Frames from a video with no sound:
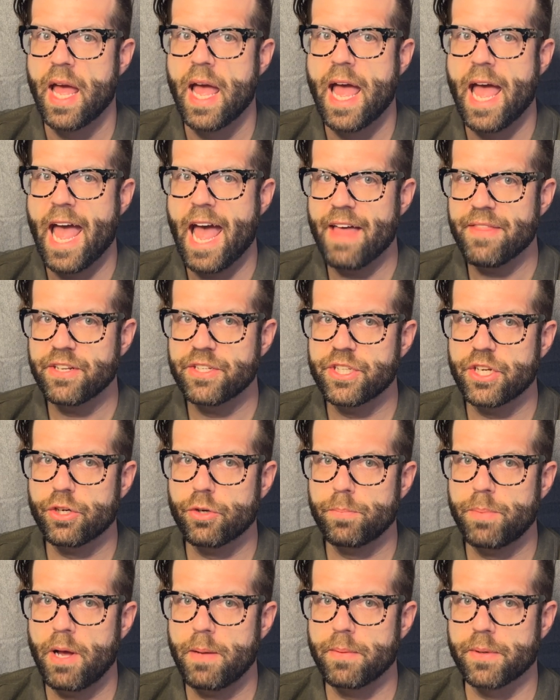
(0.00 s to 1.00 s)
and the
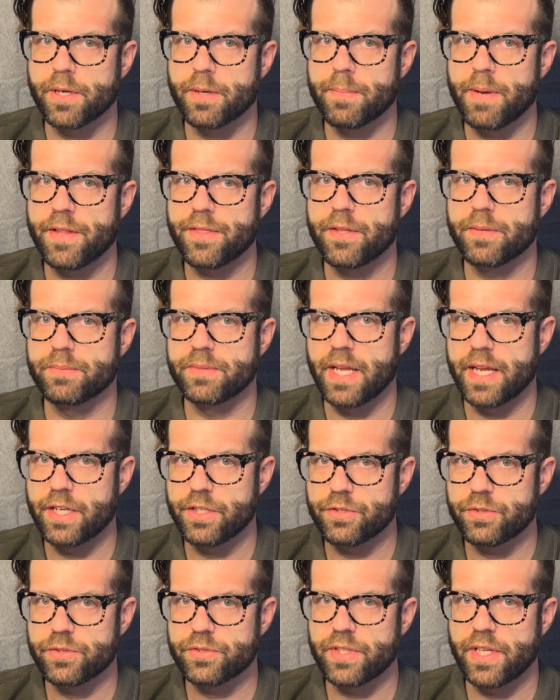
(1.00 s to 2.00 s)
general public about the
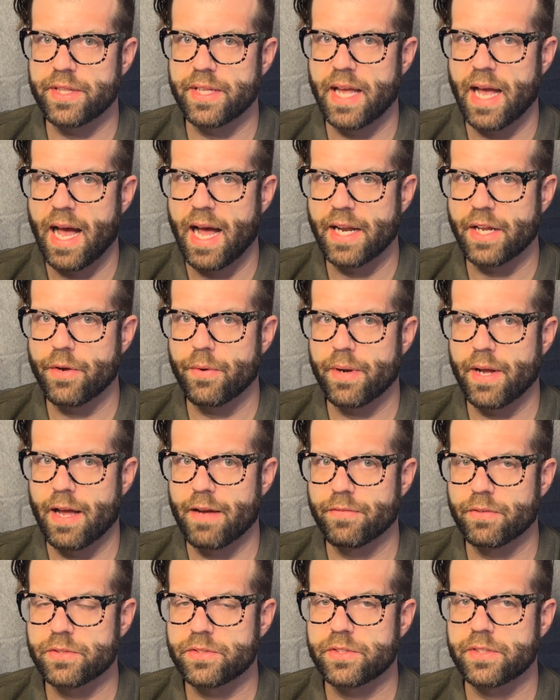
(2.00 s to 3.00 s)
dangers and the ongoing
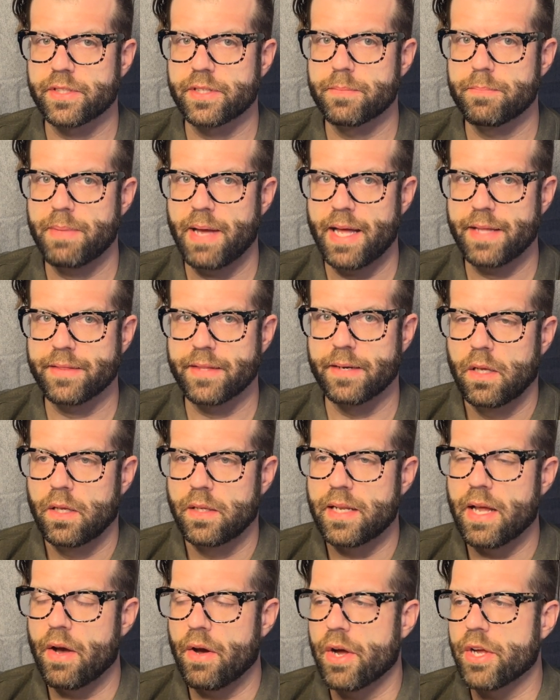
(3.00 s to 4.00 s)
efforts to combat them.
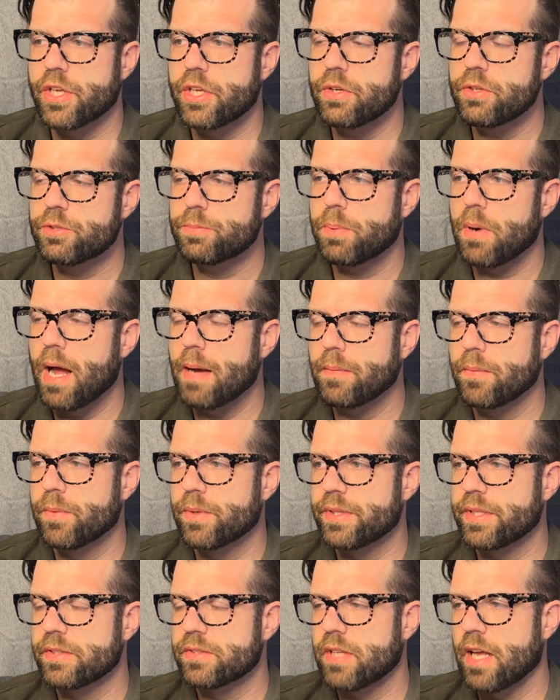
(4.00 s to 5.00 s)
Now, a huge problem
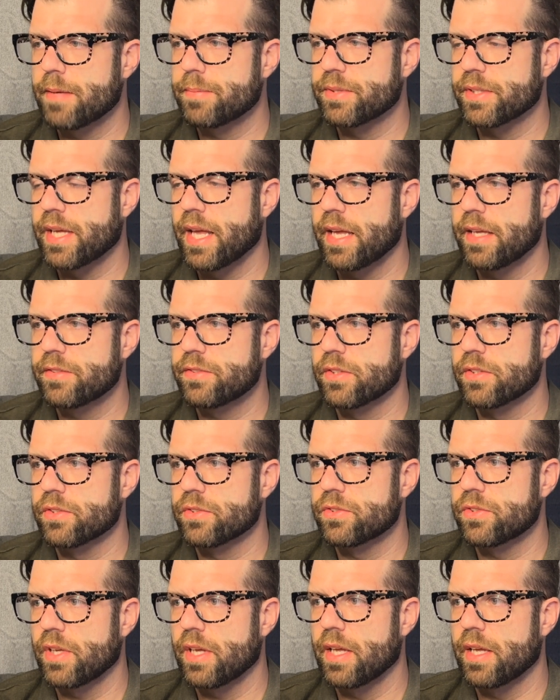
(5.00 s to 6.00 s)
with these types of
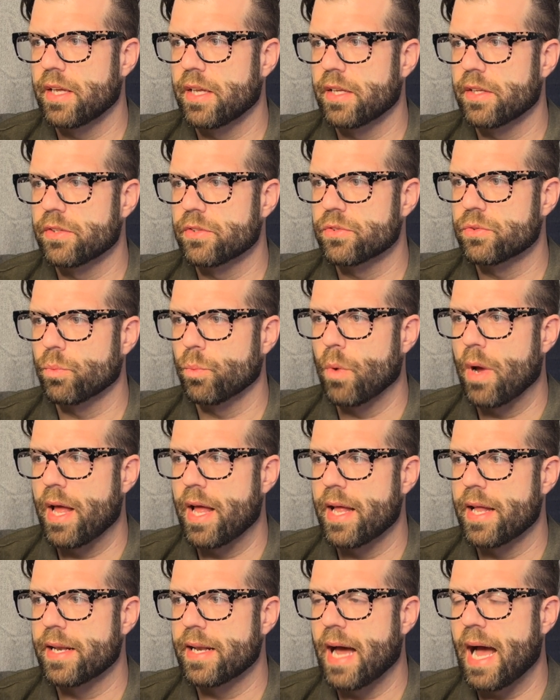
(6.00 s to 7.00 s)
cases is
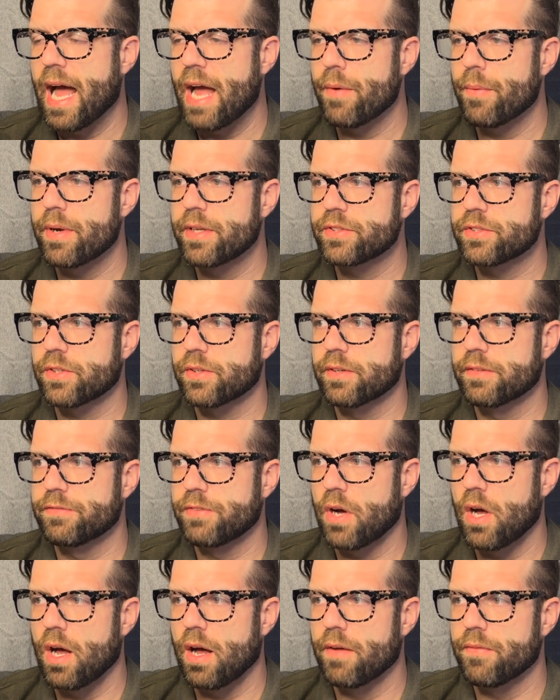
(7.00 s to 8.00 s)
when highways are
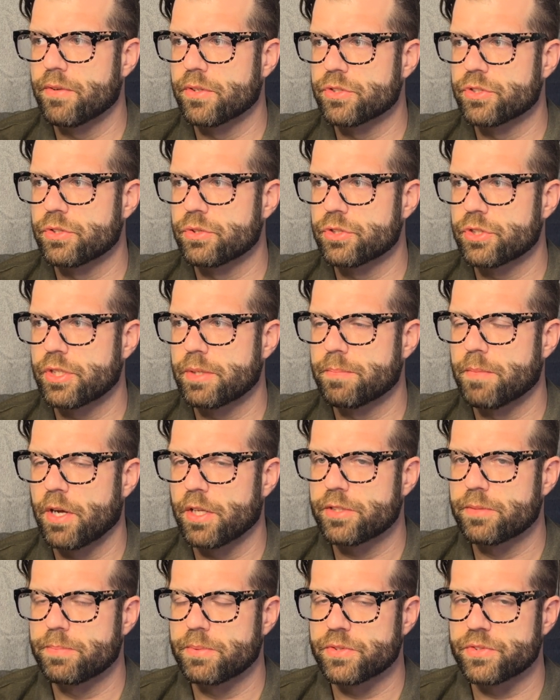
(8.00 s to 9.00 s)
involved, there's usually
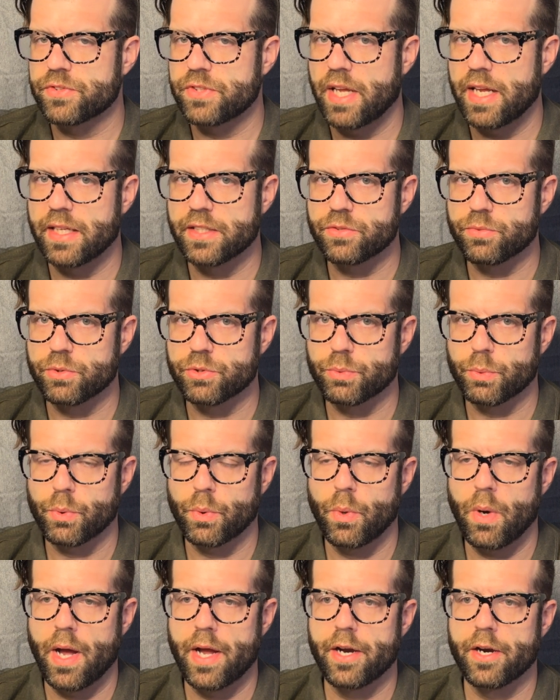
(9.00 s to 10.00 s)
multiple states which
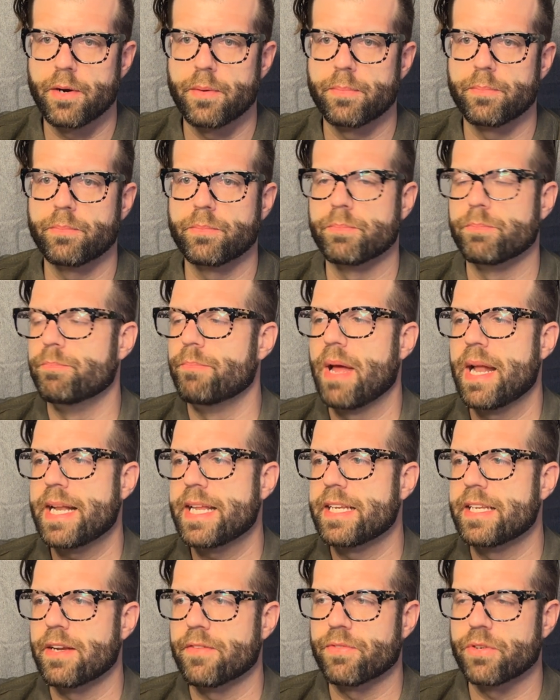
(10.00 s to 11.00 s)
require
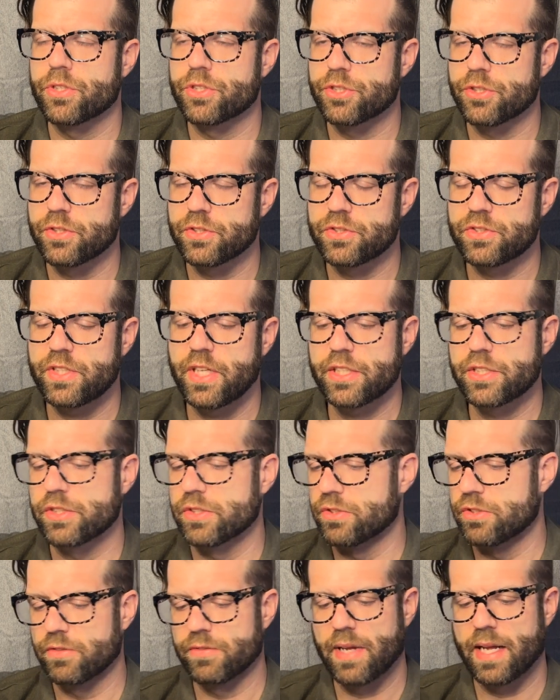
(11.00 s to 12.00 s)
many different
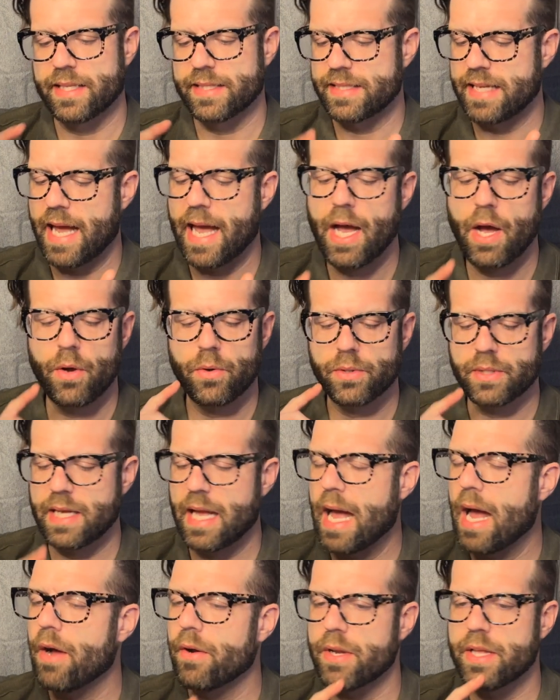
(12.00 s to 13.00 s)
jurisdictions. You've got town,
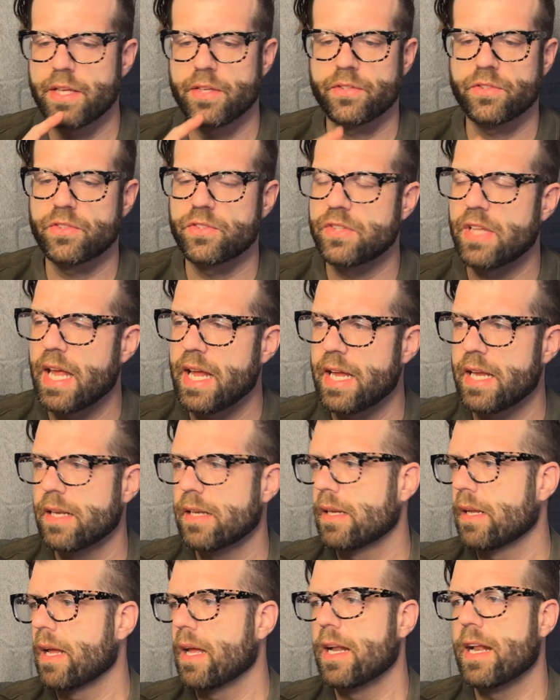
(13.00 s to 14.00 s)
county,
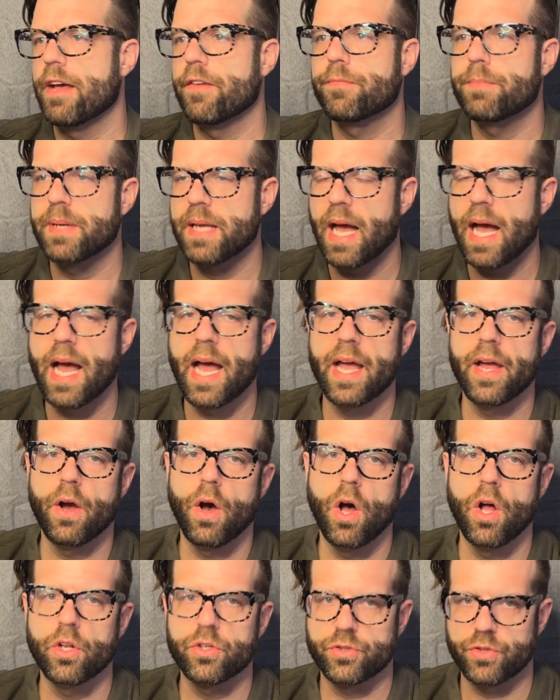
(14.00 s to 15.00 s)
state, and FBI
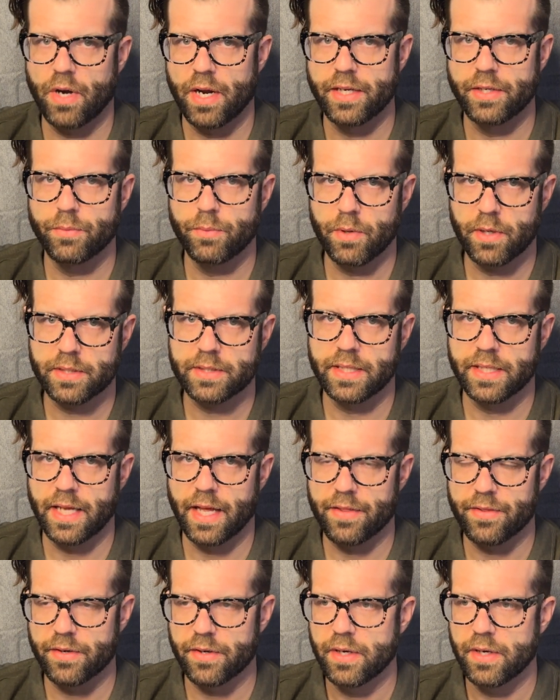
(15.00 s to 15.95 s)
all trying to work together.